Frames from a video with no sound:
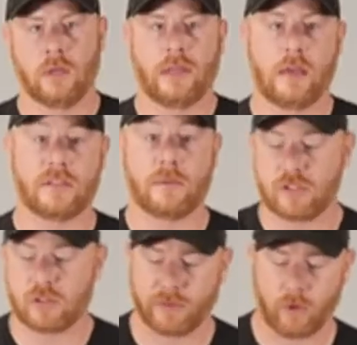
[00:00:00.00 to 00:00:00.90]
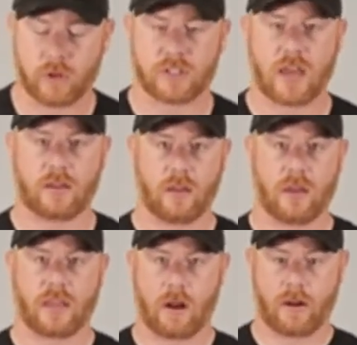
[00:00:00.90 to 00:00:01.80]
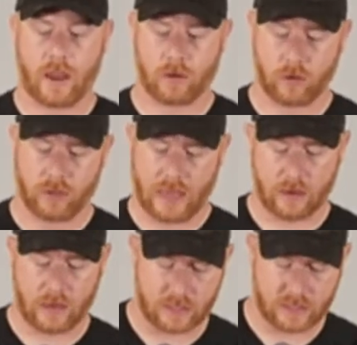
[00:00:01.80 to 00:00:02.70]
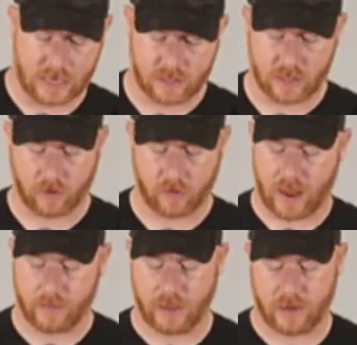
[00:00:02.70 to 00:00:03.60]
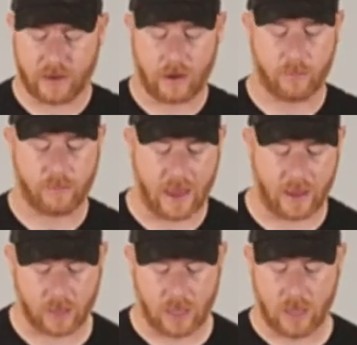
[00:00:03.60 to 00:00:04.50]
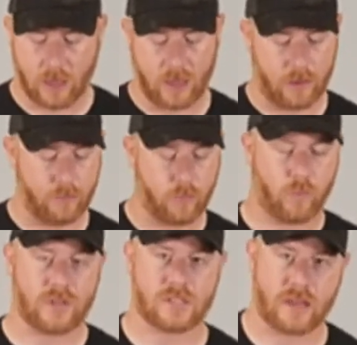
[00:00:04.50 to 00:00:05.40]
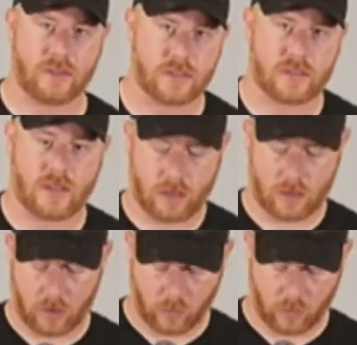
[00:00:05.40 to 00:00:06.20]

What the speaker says: as I mentioned before, it's got a carry handle and it's easy to grab in and out of the bag. We designed this thing with the